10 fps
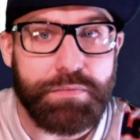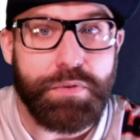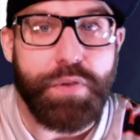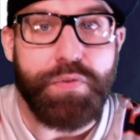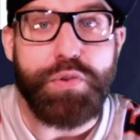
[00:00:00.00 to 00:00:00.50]

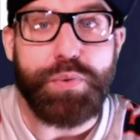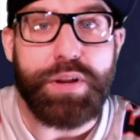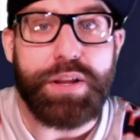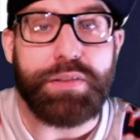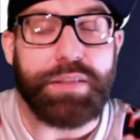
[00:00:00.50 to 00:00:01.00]
of the
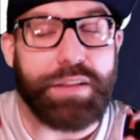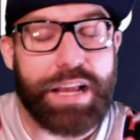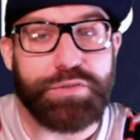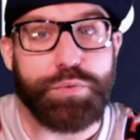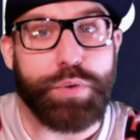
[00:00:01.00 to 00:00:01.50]
3
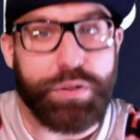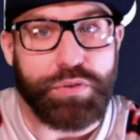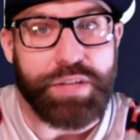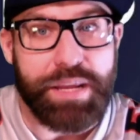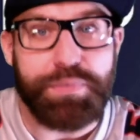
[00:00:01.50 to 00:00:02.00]
last real
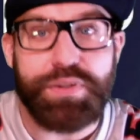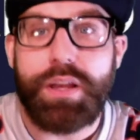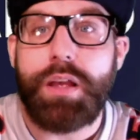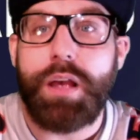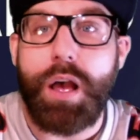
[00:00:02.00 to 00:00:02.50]
teams,
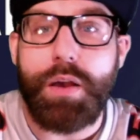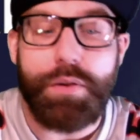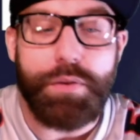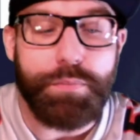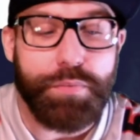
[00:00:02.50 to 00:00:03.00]

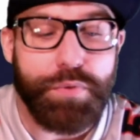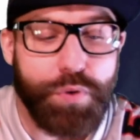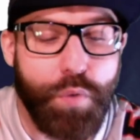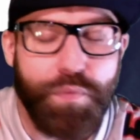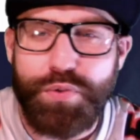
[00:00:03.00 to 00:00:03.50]
they're
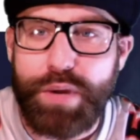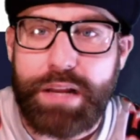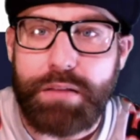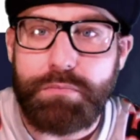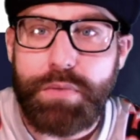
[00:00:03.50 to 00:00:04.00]

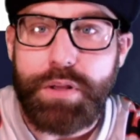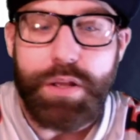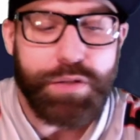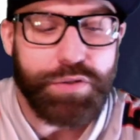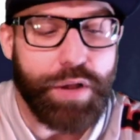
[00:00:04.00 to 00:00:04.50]
0-3.
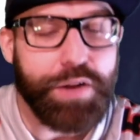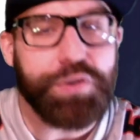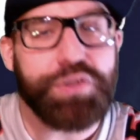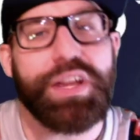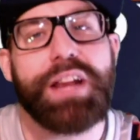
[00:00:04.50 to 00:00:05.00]
So I know what
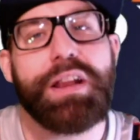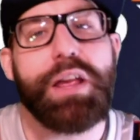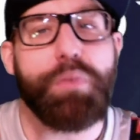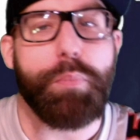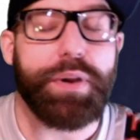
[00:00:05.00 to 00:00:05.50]
you're saying. Hey,
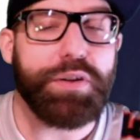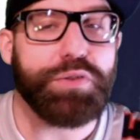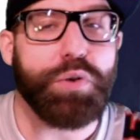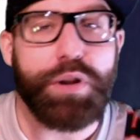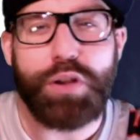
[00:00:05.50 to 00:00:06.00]
the Bears
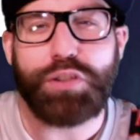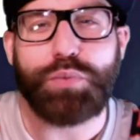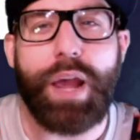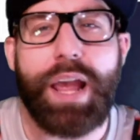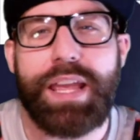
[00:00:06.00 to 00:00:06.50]
don't get all
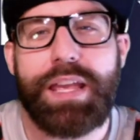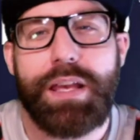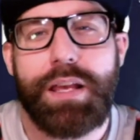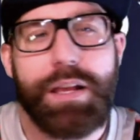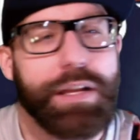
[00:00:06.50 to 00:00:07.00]
swaggy.
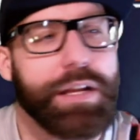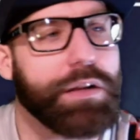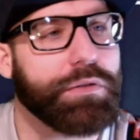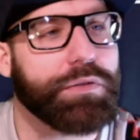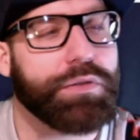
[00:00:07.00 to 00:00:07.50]

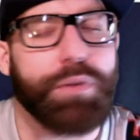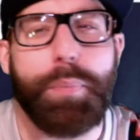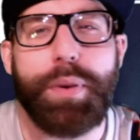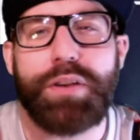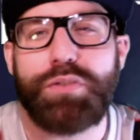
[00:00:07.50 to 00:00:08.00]
The
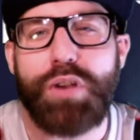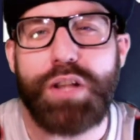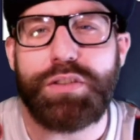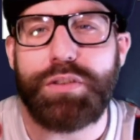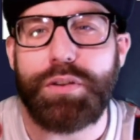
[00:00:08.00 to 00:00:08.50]
Bears
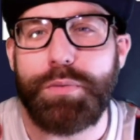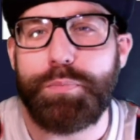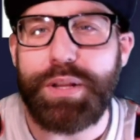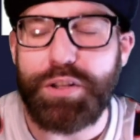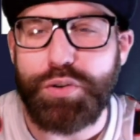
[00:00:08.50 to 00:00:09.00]
lost or
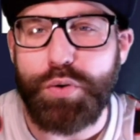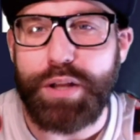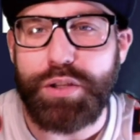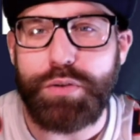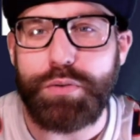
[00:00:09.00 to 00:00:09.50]
beat
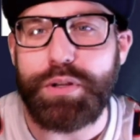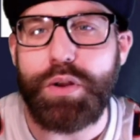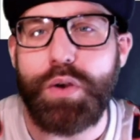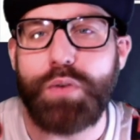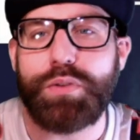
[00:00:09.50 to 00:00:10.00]
Detroit too.
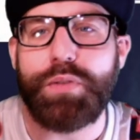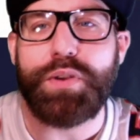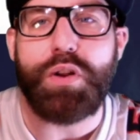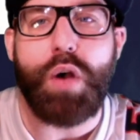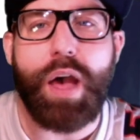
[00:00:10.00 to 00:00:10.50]
If you
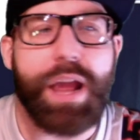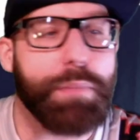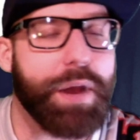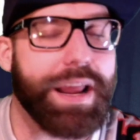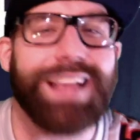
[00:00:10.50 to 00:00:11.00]
get all high and
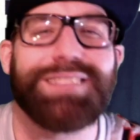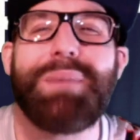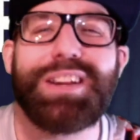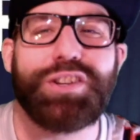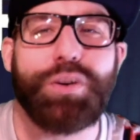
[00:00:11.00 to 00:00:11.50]
mighty. Hey, it's
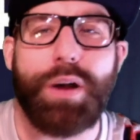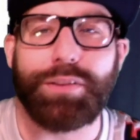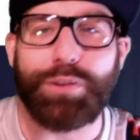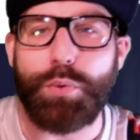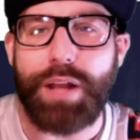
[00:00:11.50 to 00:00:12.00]
my show. I'll
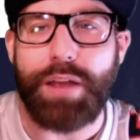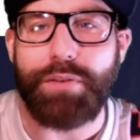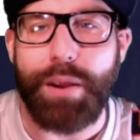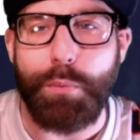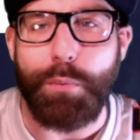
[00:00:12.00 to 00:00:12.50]
do
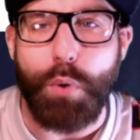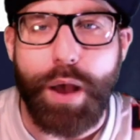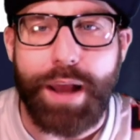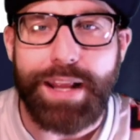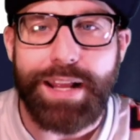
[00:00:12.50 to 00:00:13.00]
whatever I want.